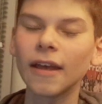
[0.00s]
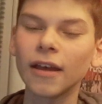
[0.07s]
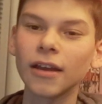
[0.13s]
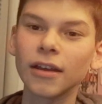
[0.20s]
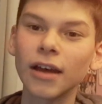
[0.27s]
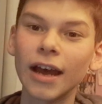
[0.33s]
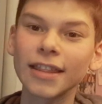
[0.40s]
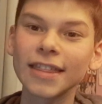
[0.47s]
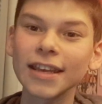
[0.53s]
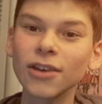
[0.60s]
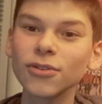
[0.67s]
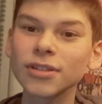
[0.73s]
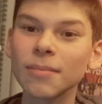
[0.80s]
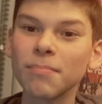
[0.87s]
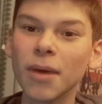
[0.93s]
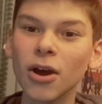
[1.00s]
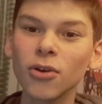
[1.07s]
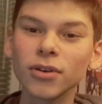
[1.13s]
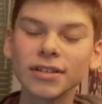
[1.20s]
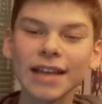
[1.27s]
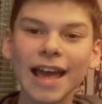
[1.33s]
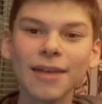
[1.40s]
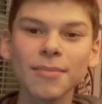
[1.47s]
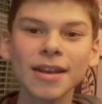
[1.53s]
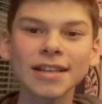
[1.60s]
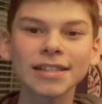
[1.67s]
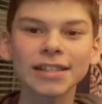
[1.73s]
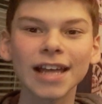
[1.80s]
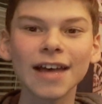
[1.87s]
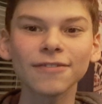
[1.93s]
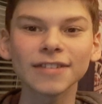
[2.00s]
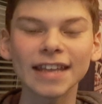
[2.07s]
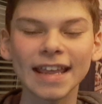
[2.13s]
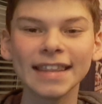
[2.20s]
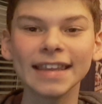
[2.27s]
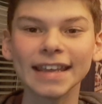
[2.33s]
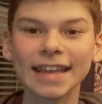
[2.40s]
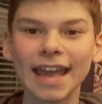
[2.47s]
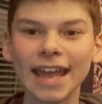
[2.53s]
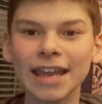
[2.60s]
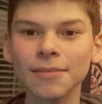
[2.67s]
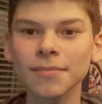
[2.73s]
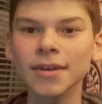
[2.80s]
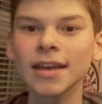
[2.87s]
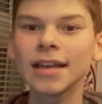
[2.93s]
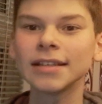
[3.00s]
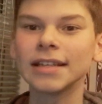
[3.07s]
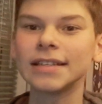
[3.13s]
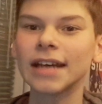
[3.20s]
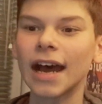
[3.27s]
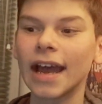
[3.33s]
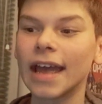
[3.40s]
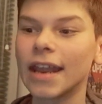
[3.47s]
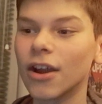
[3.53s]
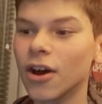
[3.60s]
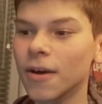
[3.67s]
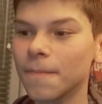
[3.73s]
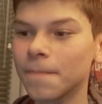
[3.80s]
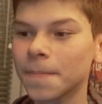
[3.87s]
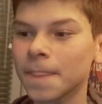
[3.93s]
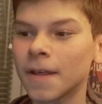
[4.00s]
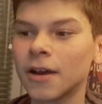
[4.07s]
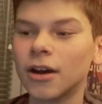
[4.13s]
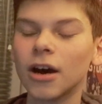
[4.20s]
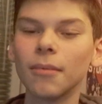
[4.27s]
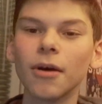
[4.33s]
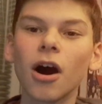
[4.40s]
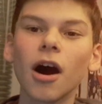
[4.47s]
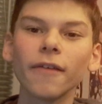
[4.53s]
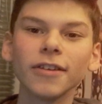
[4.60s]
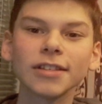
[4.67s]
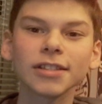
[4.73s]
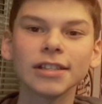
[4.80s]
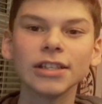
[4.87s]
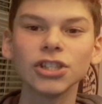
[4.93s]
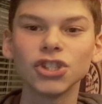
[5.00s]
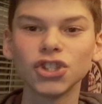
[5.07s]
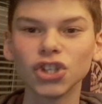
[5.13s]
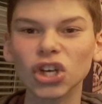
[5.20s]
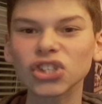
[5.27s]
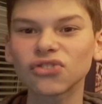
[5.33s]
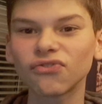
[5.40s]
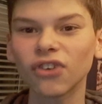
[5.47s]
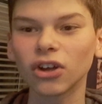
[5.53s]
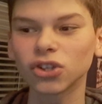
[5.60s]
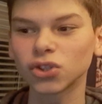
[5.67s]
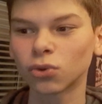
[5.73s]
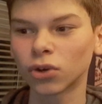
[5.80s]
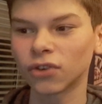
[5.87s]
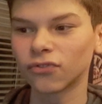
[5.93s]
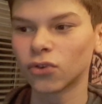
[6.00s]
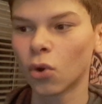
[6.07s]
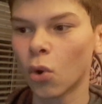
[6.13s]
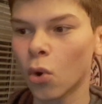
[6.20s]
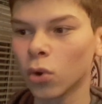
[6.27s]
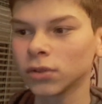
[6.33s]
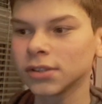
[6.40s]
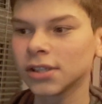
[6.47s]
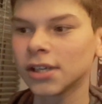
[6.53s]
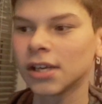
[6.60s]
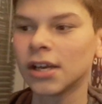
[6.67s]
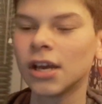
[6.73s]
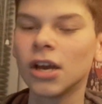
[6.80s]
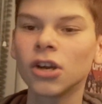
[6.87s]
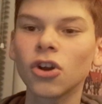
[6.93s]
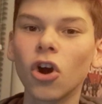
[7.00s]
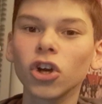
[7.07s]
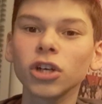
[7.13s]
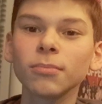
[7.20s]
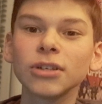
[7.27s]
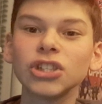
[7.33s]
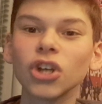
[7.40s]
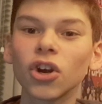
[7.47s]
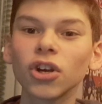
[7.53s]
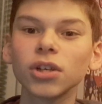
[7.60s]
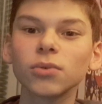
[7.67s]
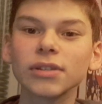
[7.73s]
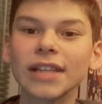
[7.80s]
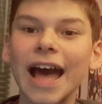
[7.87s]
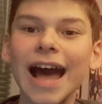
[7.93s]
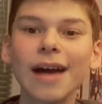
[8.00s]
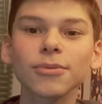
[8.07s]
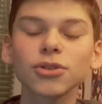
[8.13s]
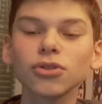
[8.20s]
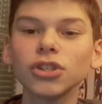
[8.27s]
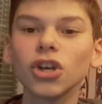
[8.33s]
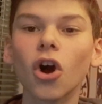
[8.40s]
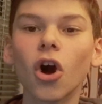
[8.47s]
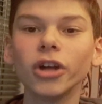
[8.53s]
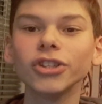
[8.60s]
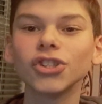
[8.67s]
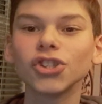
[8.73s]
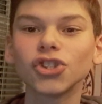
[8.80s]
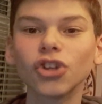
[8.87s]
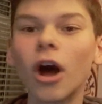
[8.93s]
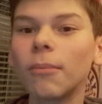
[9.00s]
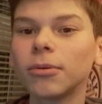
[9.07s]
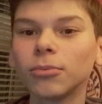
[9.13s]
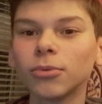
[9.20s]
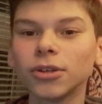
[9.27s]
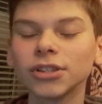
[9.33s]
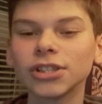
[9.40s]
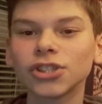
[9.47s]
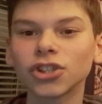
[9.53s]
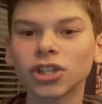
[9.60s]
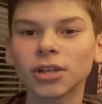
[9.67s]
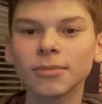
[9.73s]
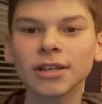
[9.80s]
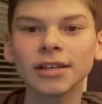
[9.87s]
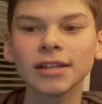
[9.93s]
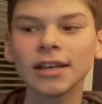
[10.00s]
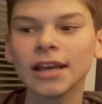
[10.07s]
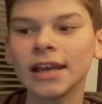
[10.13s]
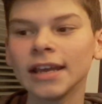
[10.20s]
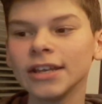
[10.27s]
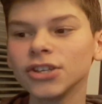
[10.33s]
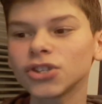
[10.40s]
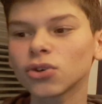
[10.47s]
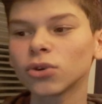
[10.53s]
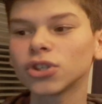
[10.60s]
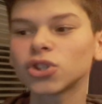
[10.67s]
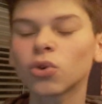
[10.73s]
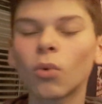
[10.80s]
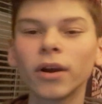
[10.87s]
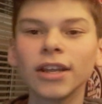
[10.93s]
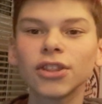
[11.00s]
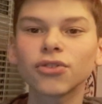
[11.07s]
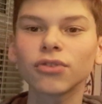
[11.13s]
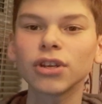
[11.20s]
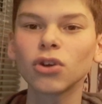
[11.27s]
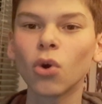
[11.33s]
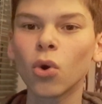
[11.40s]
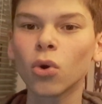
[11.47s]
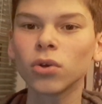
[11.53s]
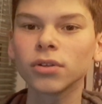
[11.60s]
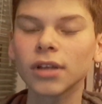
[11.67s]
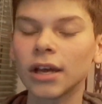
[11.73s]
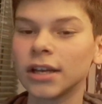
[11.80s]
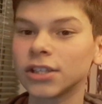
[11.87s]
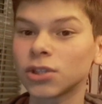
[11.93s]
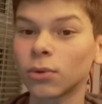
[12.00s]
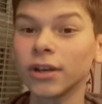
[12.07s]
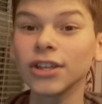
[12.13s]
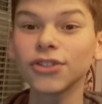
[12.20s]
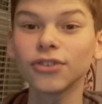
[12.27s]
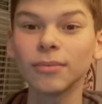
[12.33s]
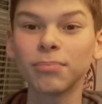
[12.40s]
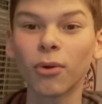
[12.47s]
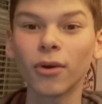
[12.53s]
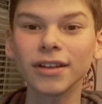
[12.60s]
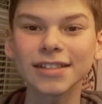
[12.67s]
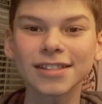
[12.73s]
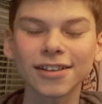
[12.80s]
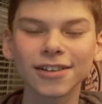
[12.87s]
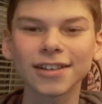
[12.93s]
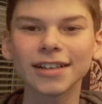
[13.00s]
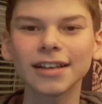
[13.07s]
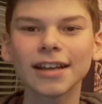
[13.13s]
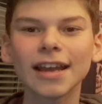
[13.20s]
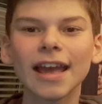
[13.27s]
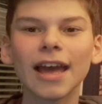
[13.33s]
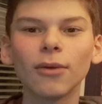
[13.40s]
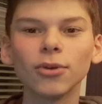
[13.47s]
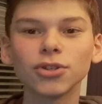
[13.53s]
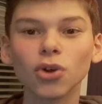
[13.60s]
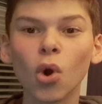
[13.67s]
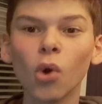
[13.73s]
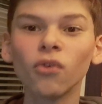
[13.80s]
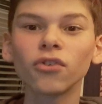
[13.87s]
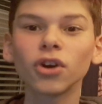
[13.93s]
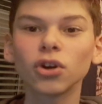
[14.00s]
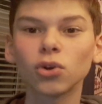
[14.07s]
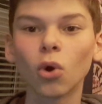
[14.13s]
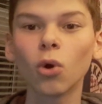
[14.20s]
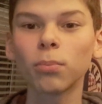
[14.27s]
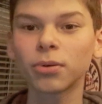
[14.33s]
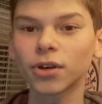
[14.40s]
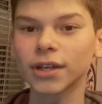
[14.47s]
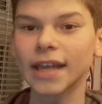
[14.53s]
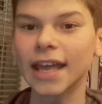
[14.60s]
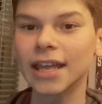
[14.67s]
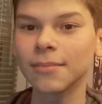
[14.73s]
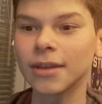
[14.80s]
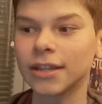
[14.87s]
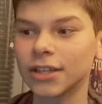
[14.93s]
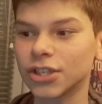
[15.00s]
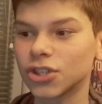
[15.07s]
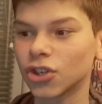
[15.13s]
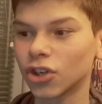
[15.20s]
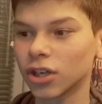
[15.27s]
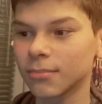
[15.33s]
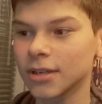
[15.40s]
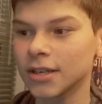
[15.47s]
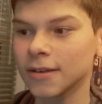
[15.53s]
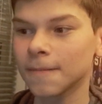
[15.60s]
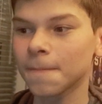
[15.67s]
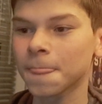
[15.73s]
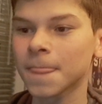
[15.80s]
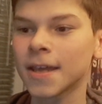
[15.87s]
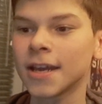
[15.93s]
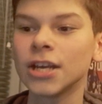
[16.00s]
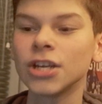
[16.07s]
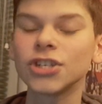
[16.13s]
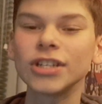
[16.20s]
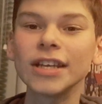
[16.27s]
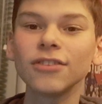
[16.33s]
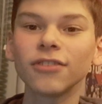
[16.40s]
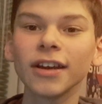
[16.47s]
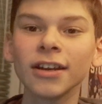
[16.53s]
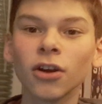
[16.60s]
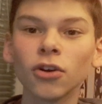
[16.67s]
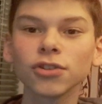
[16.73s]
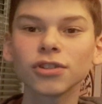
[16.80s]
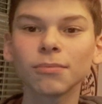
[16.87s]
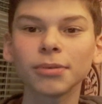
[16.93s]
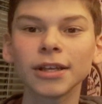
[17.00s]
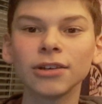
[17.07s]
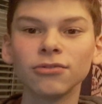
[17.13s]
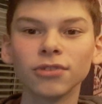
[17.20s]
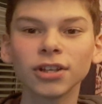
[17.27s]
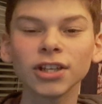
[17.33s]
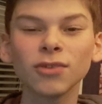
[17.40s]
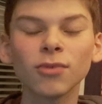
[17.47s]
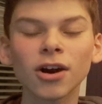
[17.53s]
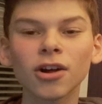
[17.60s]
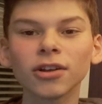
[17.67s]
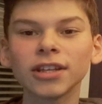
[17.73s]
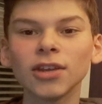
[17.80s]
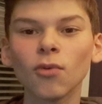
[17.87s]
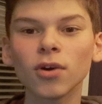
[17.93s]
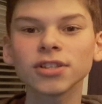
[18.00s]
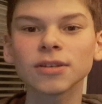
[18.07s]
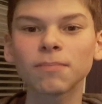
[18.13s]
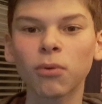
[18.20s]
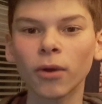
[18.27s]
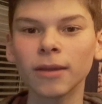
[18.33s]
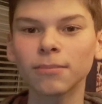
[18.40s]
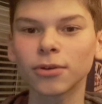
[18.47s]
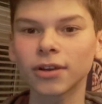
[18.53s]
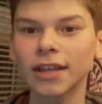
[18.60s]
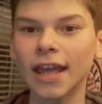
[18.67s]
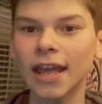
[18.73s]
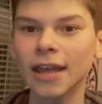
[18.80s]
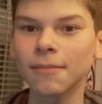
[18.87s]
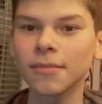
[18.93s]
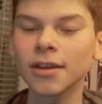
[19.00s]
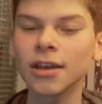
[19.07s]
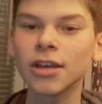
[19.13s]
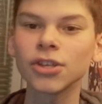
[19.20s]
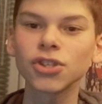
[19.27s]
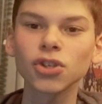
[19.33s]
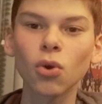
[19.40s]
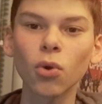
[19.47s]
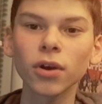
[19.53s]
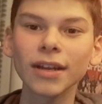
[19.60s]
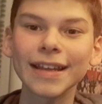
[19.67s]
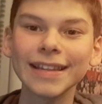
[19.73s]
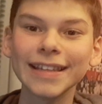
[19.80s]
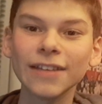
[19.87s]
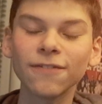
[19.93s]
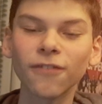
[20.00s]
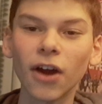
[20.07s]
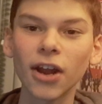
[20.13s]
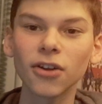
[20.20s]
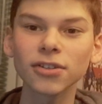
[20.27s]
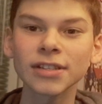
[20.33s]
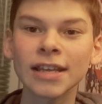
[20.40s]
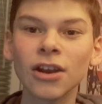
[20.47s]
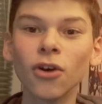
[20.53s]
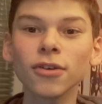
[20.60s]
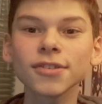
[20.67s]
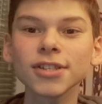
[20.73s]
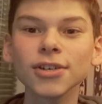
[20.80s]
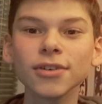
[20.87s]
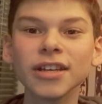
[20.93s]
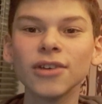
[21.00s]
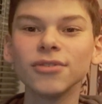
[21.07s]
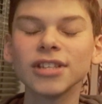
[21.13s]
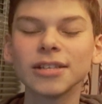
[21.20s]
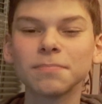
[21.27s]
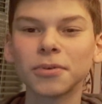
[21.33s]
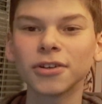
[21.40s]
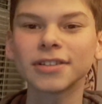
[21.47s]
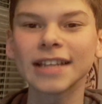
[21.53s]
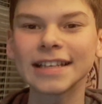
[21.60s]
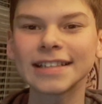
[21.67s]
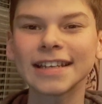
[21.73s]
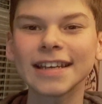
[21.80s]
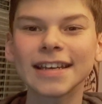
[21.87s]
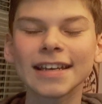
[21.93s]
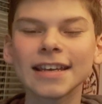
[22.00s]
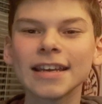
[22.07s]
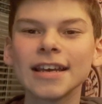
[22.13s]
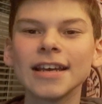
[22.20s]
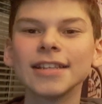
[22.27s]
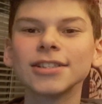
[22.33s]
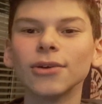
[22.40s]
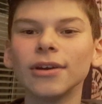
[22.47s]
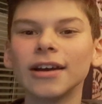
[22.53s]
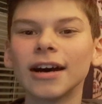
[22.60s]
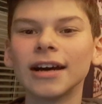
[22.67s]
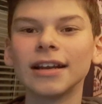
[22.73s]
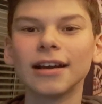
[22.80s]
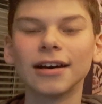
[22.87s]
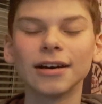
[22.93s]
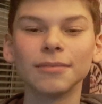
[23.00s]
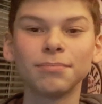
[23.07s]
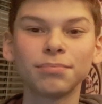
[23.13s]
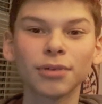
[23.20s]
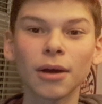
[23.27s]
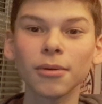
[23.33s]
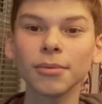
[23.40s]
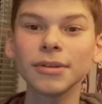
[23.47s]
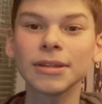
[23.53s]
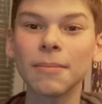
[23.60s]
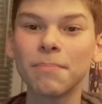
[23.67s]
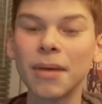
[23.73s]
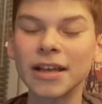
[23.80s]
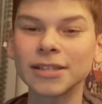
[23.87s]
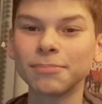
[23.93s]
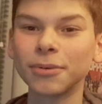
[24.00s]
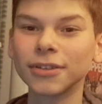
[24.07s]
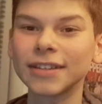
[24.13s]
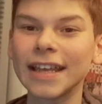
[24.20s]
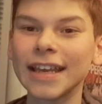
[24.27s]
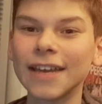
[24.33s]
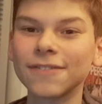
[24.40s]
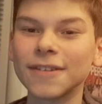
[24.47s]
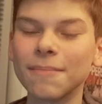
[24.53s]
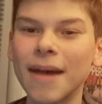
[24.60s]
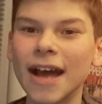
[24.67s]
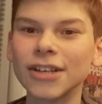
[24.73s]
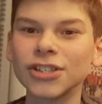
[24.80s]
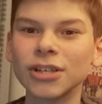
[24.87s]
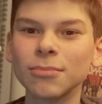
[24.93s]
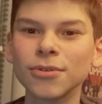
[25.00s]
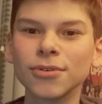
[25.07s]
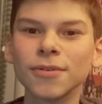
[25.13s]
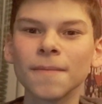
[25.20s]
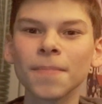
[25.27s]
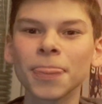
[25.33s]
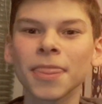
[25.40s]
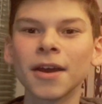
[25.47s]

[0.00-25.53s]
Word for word: Uh, I think it was about 10 minutes left in the game to tie it up, uh, but obviously just fell short of gold. Connor Bedard was absolutely unstoppable in this tournament. He scored 23 goals, uh, 23 points, sorry, and was over a goal per game in this tournament. Shane Wright also played really well. He was a point per game, scored in the finals, and also it was his birthday today, so we got uh, probably the best birthday gift imaginable.